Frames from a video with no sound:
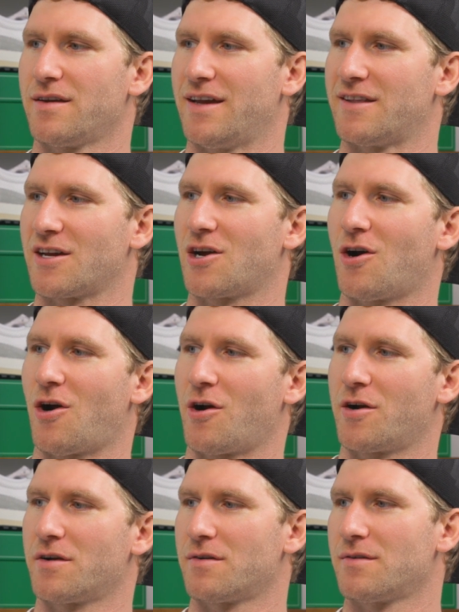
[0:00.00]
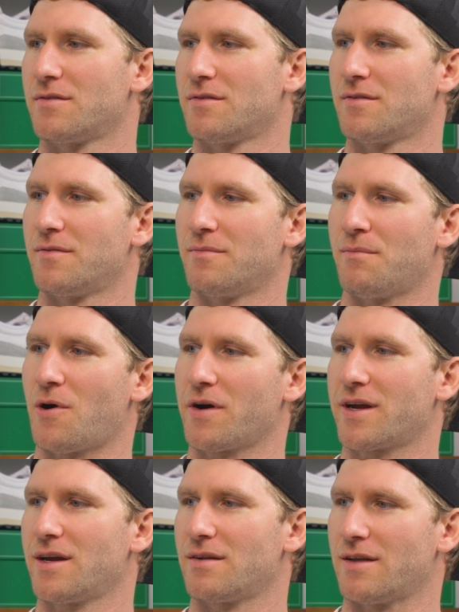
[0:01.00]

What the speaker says: in the card market,